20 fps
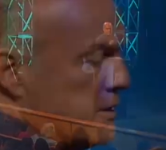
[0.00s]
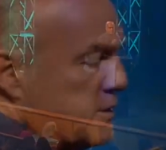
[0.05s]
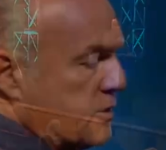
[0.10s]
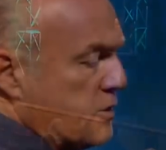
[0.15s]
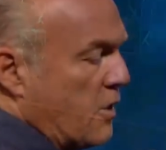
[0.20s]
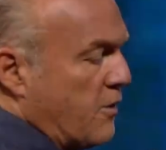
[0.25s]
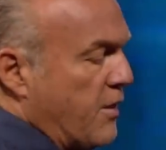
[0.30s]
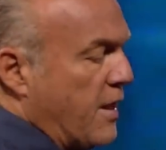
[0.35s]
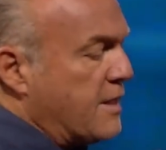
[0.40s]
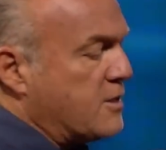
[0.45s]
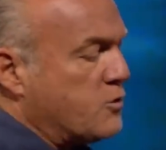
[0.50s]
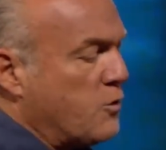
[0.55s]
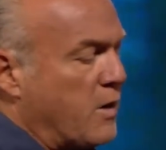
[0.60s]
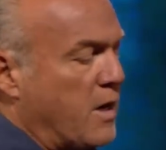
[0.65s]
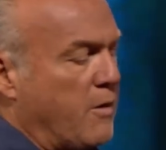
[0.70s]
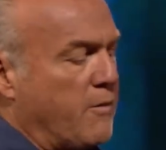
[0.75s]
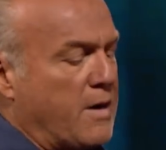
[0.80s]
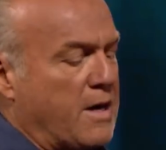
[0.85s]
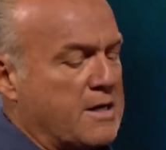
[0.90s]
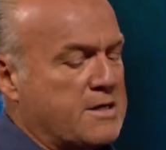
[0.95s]
So that's what
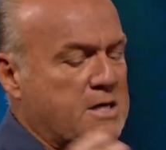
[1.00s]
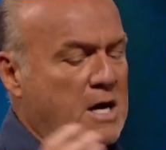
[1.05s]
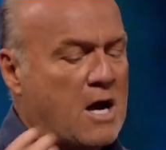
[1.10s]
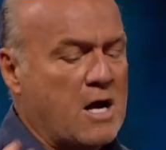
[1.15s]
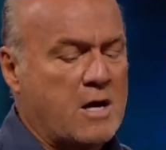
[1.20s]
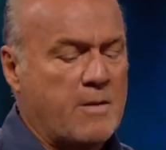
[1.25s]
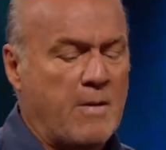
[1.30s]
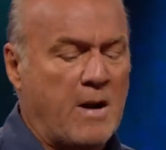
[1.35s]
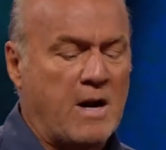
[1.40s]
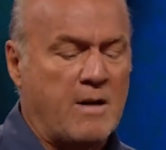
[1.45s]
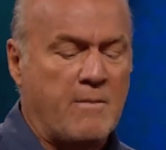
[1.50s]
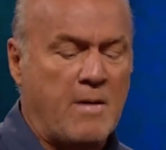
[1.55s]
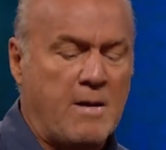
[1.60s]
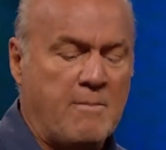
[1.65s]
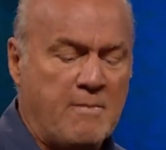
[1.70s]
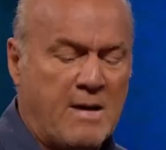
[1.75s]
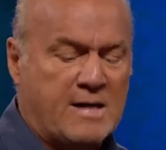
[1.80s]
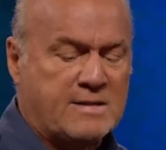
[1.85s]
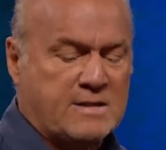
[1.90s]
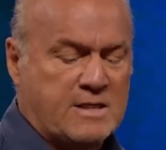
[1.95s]
I want to talk about on my
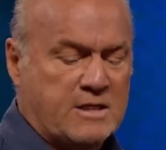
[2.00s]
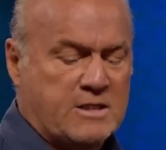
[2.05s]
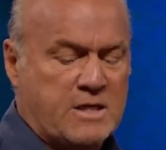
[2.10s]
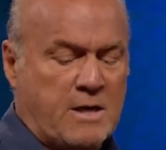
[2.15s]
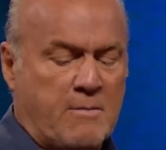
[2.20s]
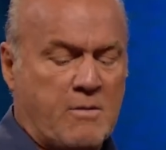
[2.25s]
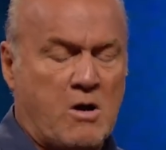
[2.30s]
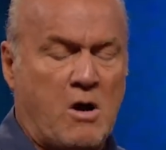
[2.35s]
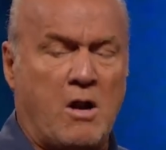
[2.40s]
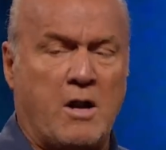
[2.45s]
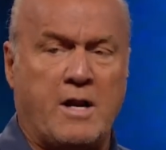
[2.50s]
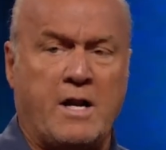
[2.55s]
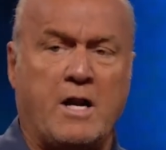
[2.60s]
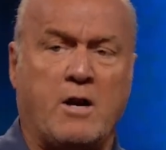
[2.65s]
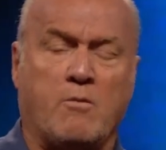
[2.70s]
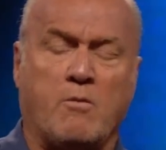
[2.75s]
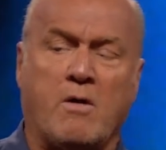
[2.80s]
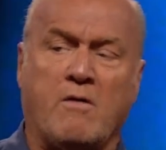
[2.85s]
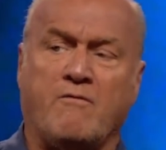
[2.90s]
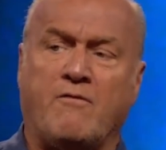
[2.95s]
message. I'm calling
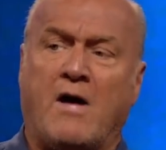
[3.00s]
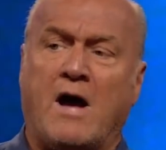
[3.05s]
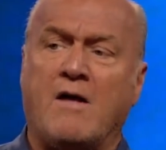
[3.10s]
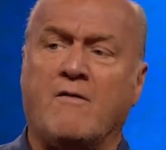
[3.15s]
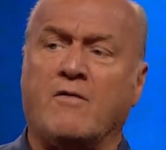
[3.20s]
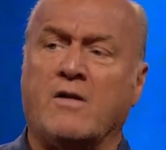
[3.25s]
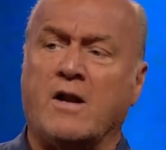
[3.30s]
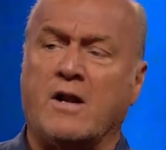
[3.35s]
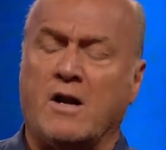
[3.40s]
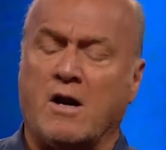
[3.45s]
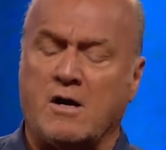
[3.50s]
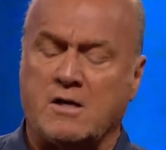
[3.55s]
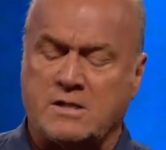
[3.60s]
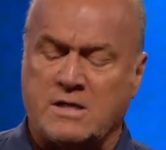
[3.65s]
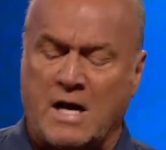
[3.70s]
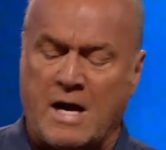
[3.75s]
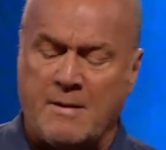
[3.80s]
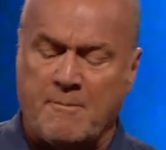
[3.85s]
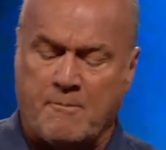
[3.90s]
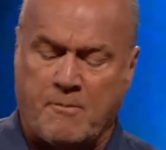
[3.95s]
it Revival in Our
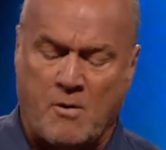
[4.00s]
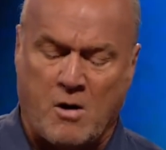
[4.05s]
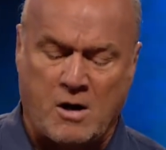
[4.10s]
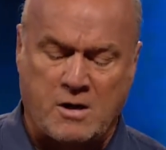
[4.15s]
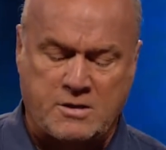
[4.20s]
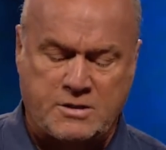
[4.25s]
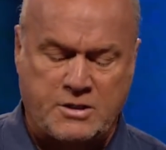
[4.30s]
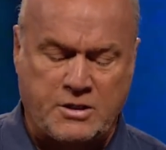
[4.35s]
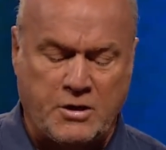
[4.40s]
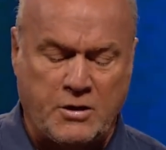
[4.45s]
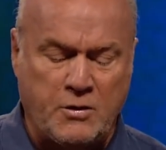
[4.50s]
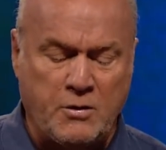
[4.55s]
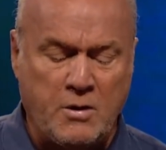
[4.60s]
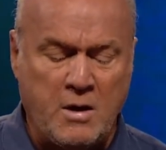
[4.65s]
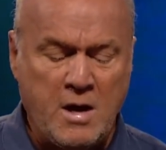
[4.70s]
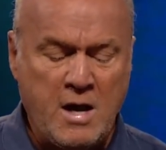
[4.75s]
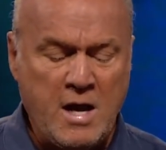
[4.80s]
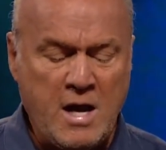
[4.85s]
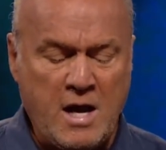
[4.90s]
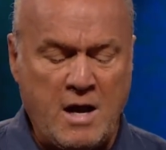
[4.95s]
Time, Part 2.
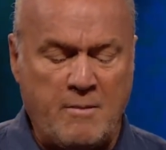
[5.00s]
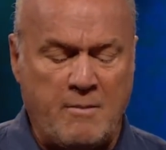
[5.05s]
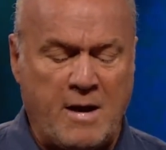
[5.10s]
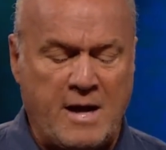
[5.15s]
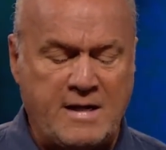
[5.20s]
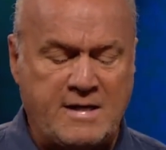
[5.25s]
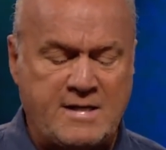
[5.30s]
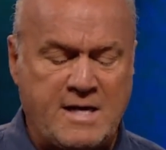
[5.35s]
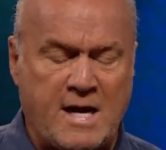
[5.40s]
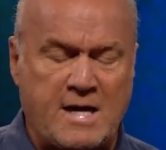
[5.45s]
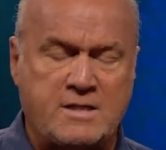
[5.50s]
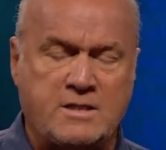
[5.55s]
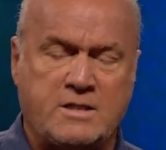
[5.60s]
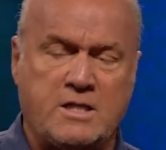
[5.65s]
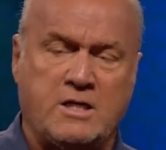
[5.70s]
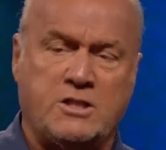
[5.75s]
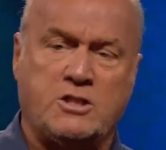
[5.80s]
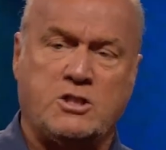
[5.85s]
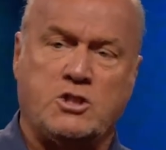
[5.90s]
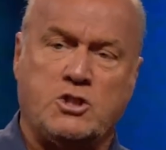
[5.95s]
And my text
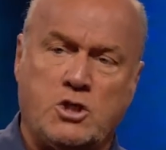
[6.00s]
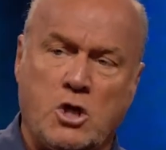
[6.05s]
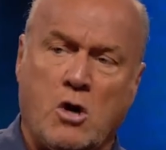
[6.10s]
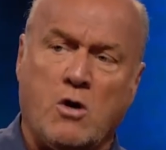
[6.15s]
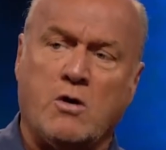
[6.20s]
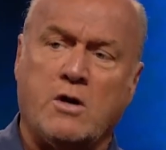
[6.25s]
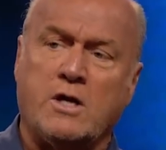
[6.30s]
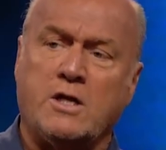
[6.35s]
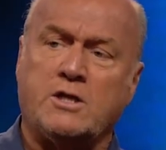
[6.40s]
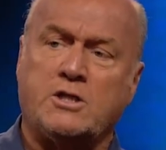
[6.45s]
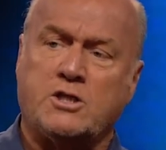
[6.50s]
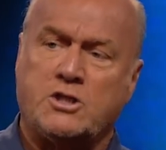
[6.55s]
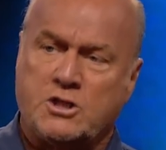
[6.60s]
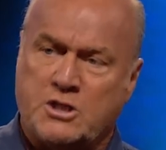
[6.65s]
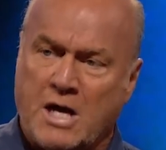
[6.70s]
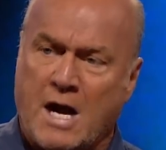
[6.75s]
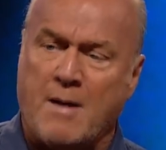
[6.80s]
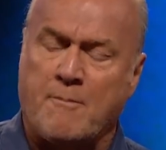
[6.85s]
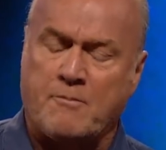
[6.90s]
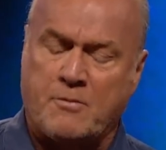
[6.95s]
is Jonah
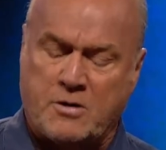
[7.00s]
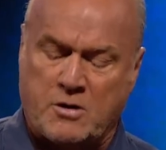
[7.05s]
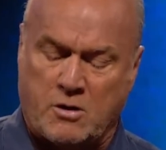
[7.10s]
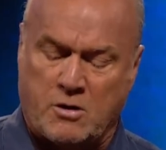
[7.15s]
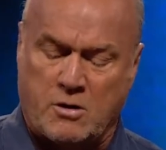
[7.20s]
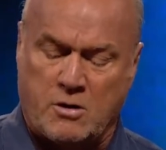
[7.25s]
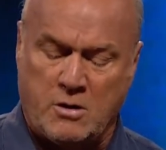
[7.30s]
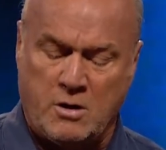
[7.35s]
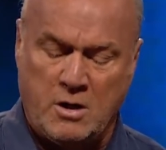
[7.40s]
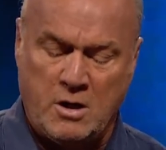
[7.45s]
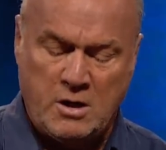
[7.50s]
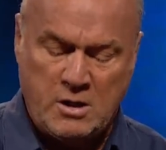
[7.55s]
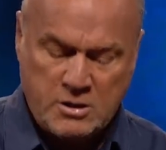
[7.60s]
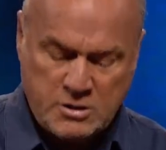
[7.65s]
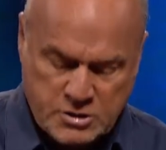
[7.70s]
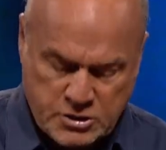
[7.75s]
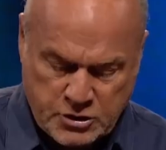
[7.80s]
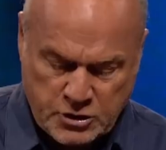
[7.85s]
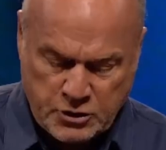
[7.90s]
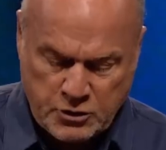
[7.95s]
chapter
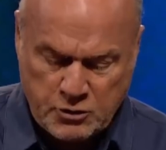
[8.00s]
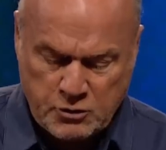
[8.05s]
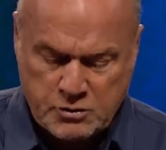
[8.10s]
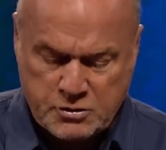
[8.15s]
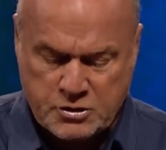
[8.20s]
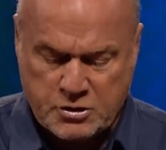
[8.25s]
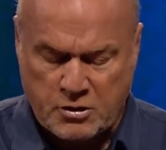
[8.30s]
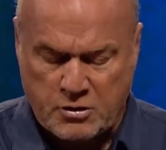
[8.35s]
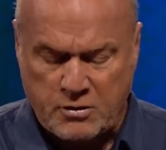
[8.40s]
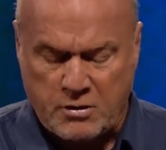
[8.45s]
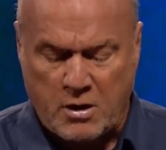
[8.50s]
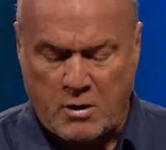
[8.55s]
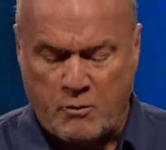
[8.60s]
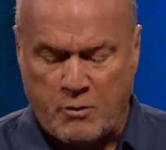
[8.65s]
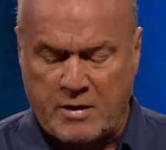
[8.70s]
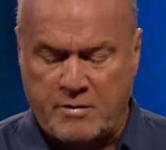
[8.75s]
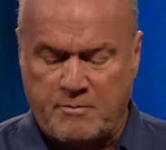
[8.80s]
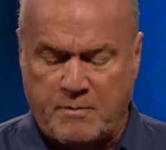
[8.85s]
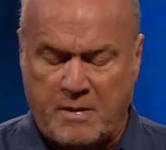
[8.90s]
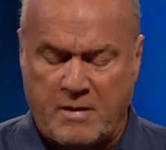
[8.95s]
2. Turn there
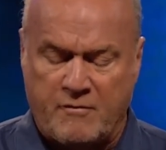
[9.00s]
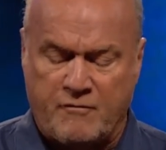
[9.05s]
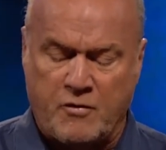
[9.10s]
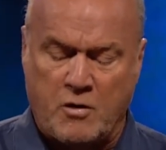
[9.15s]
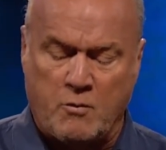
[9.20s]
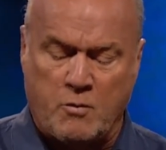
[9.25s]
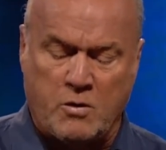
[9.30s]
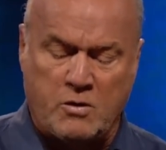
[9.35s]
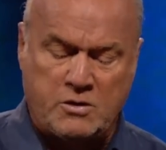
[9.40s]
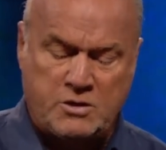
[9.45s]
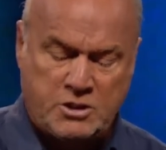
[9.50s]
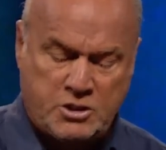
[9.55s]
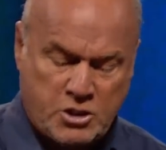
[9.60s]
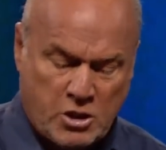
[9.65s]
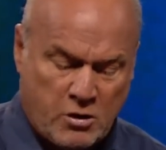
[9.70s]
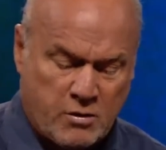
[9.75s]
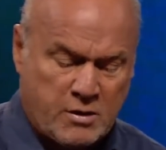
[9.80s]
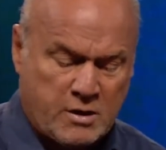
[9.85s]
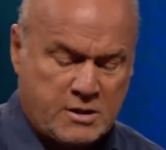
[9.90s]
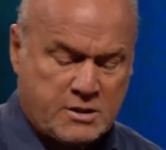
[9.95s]
with me if you would,
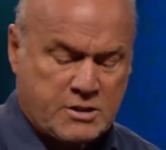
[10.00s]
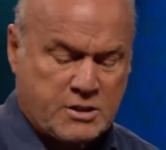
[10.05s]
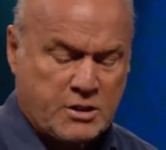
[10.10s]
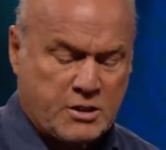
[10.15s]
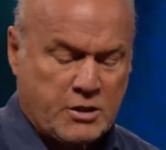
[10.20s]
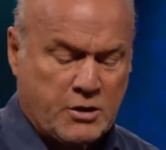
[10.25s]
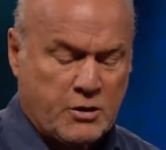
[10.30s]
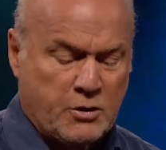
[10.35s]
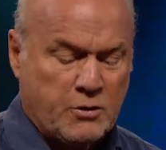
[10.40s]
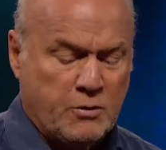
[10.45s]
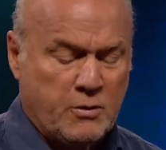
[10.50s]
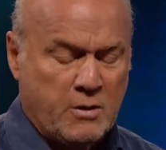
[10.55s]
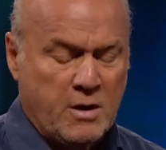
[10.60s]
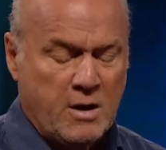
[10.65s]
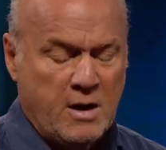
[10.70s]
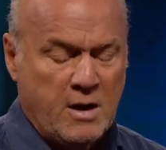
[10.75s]
Jonah 2.